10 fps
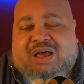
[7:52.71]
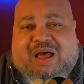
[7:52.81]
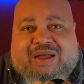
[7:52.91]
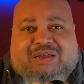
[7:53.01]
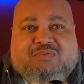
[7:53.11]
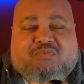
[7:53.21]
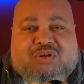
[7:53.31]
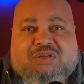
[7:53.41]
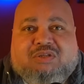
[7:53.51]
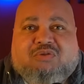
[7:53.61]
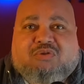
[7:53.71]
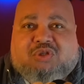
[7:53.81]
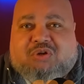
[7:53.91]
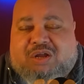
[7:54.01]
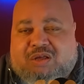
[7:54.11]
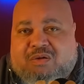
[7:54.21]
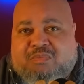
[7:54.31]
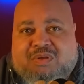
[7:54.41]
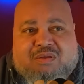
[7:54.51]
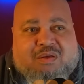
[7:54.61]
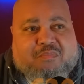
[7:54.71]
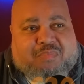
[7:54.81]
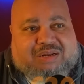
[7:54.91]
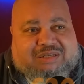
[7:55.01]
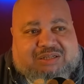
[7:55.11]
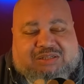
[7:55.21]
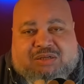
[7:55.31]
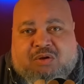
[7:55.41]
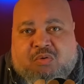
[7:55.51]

I could really use your help by just